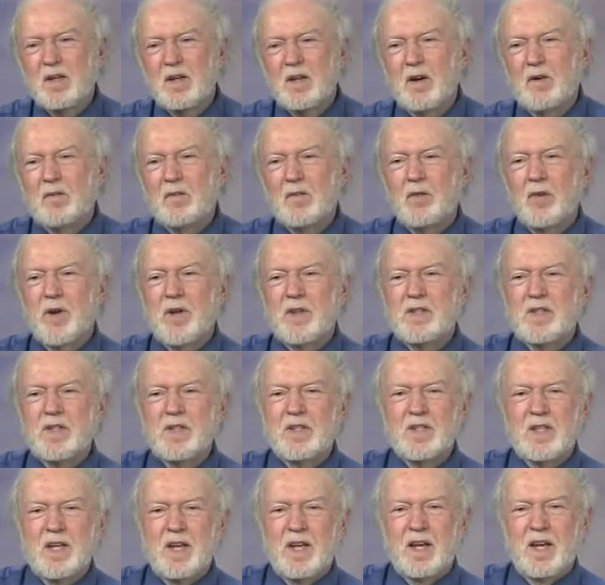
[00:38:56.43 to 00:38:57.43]
of
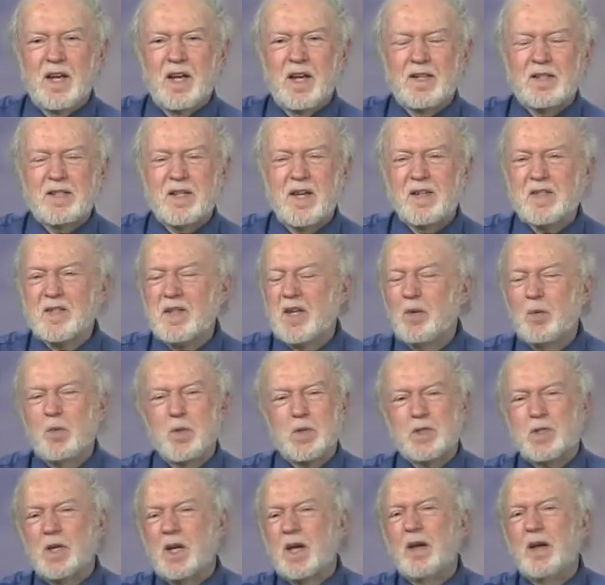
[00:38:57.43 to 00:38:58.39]
forensic D N A testing, which